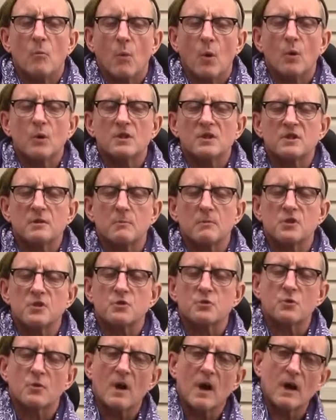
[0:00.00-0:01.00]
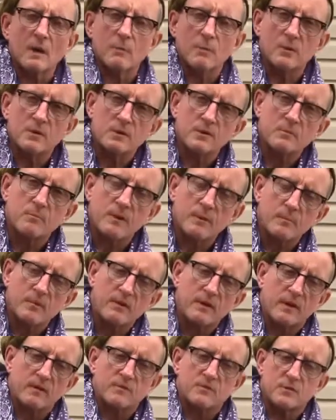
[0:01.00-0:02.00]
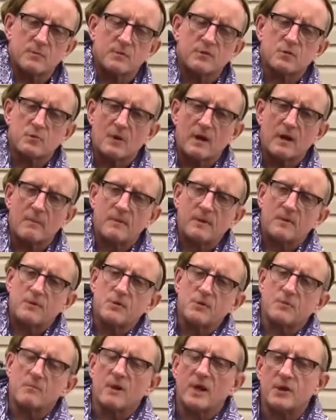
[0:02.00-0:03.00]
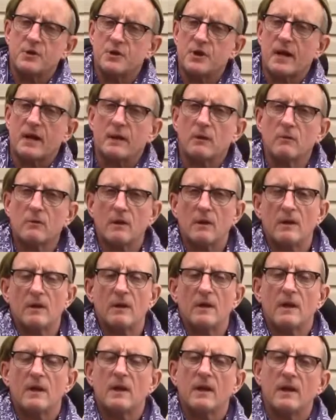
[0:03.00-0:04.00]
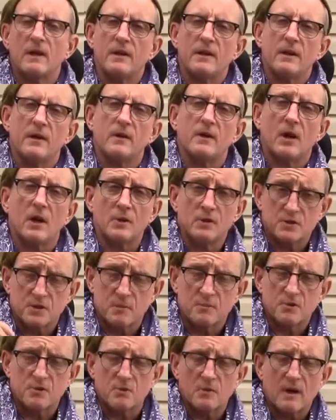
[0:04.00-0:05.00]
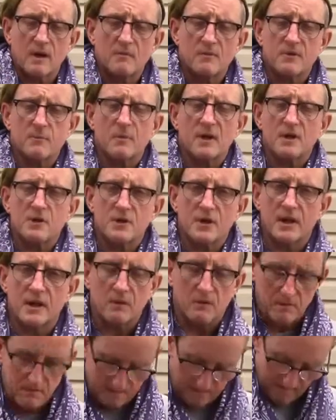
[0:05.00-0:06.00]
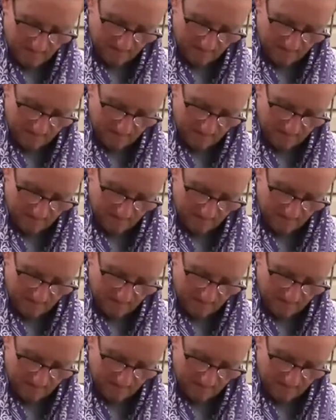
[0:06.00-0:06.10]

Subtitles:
more subscribers, people that have subscribed to my channel and then unsubscribed to my channel,